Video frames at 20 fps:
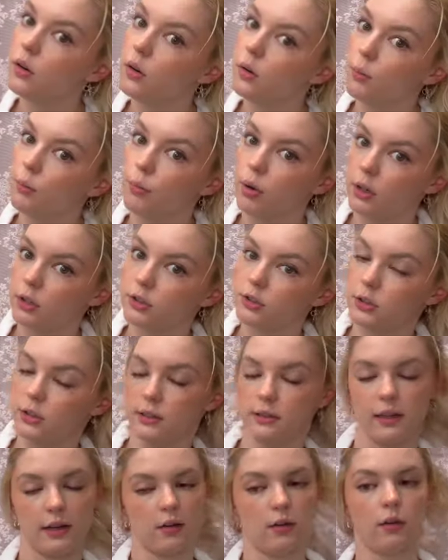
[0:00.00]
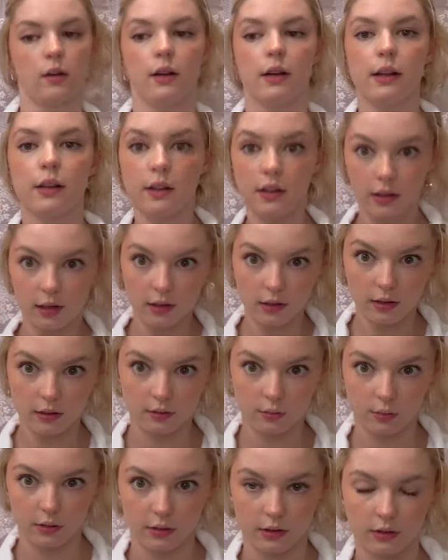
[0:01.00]
brush these out or anything, because
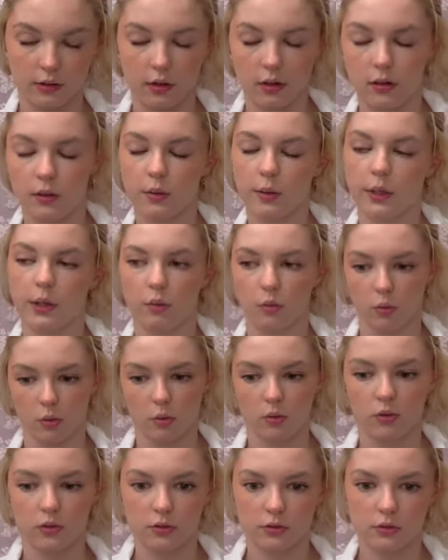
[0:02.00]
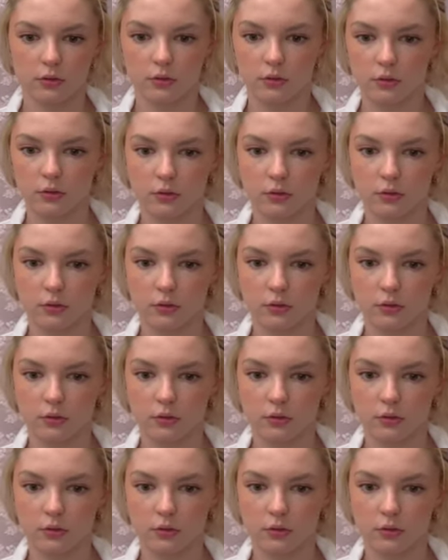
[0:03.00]
while these aren't going in rollers,